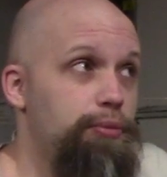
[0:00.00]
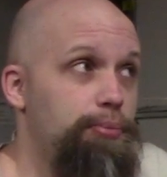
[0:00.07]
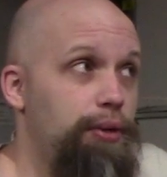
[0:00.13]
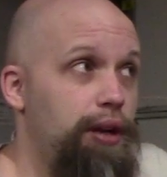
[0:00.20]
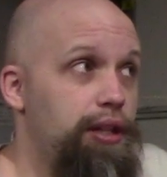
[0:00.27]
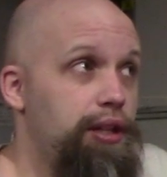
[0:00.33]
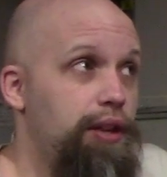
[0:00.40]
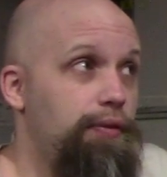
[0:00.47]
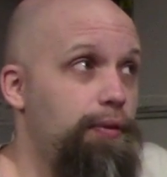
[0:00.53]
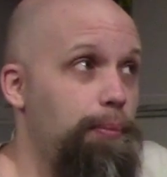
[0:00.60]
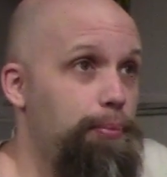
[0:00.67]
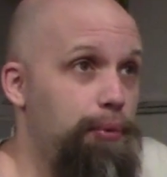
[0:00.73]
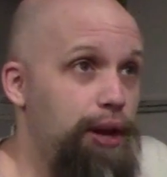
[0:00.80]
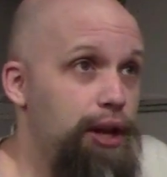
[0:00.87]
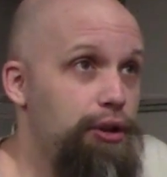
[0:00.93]
price of a
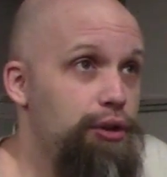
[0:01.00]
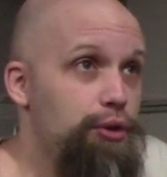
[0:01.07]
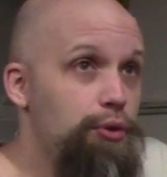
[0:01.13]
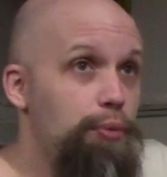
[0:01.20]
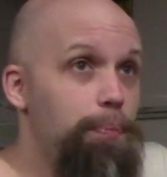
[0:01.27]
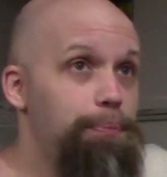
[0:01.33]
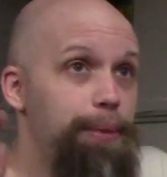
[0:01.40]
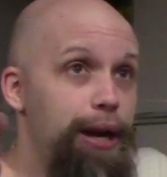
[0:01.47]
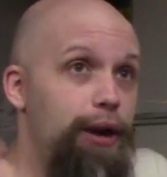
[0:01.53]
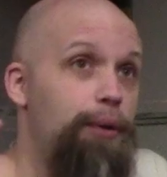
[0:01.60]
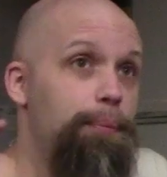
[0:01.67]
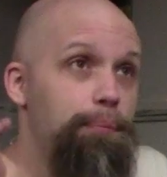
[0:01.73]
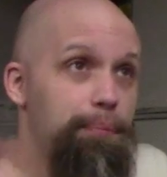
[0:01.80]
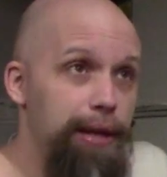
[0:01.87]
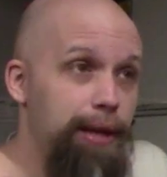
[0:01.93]
brand new bare
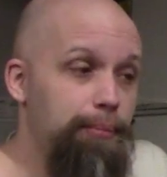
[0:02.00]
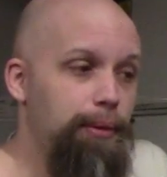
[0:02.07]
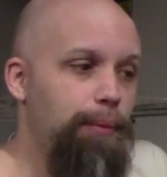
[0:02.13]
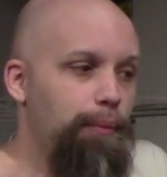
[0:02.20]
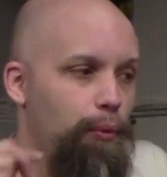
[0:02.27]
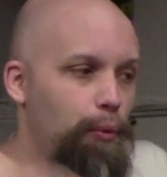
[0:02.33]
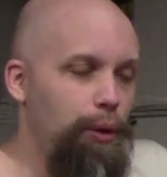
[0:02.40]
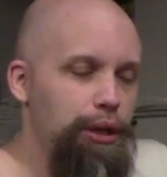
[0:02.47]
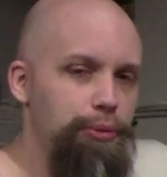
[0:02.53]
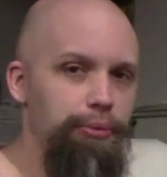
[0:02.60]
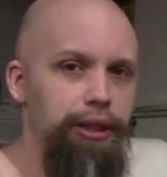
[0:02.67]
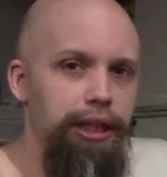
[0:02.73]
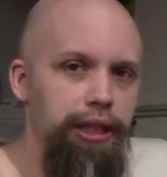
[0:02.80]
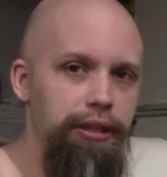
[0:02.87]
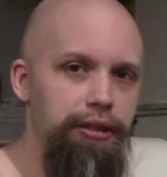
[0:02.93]
minimum of what you would
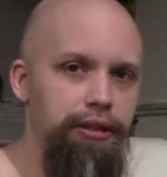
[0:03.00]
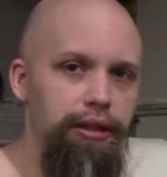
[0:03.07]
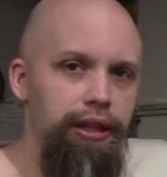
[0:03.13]
need